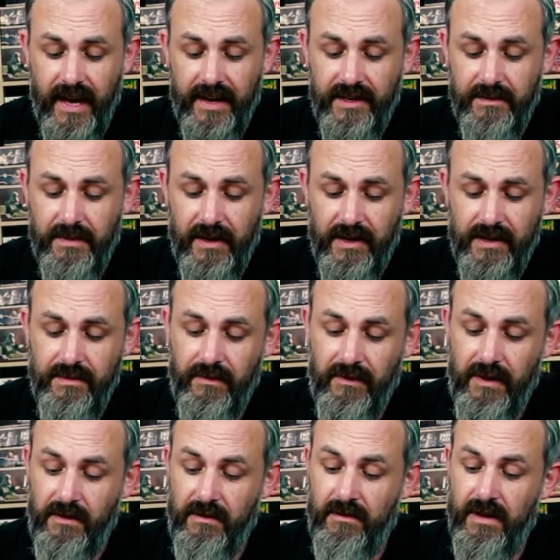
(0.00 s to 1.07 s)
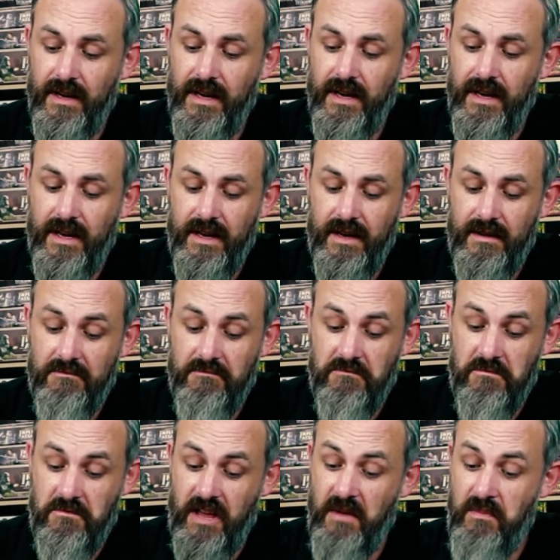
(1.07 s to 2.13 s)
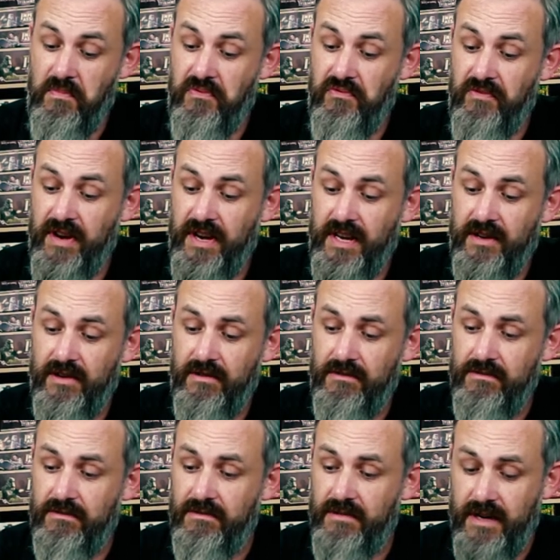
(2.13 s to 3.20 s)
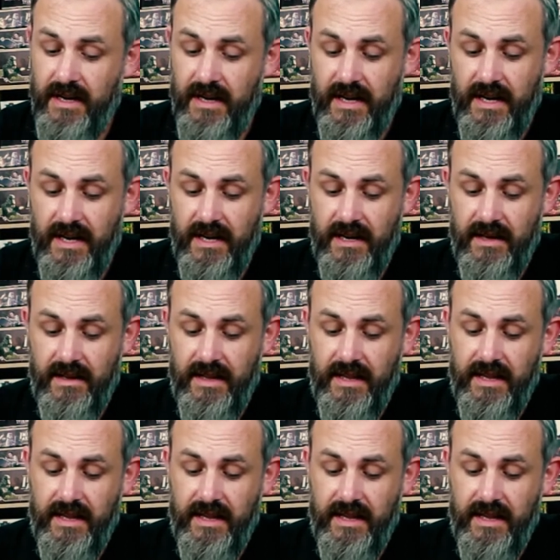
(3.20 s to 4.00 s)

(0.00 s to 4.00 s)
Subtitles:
And to be honest with you, they're pretty cool. To